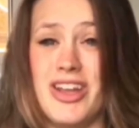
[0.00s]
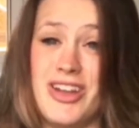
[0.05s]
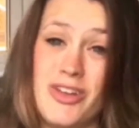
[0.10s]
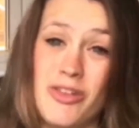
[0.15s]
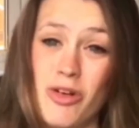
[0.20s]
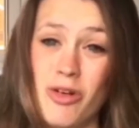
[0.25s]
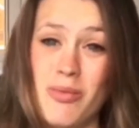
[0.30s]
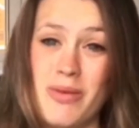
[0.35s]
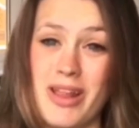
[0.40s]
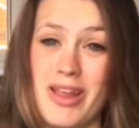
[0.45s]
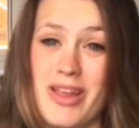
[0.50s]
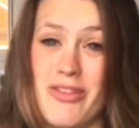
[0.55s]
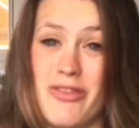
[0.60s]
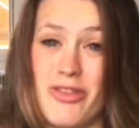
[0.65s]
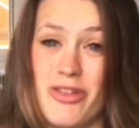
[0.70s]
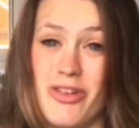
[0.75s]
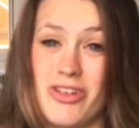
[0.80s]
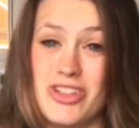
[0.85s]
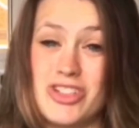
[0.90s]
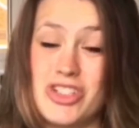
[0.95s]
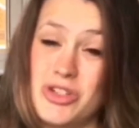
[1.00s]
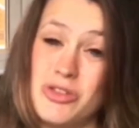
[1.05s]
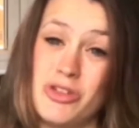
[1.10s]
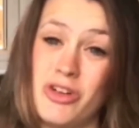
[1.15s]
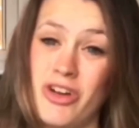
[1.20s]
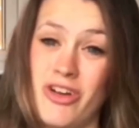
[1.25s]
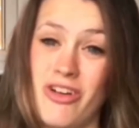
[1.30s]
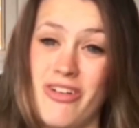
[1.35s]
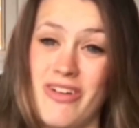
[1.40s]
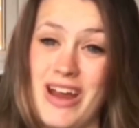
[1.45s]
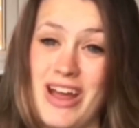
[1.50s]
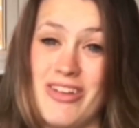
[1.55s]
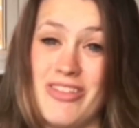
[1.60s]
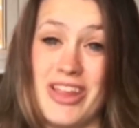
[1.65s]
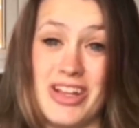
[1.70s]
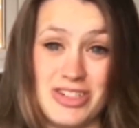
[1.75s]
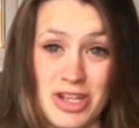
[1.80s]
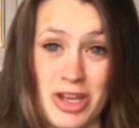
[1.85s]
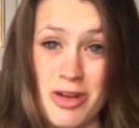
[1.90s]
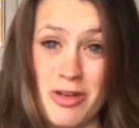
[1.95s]
normally if your children are around
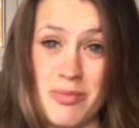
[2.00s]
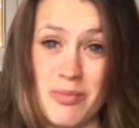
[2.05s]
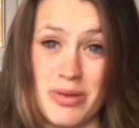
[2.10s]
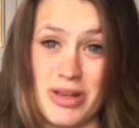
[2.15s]
they don't,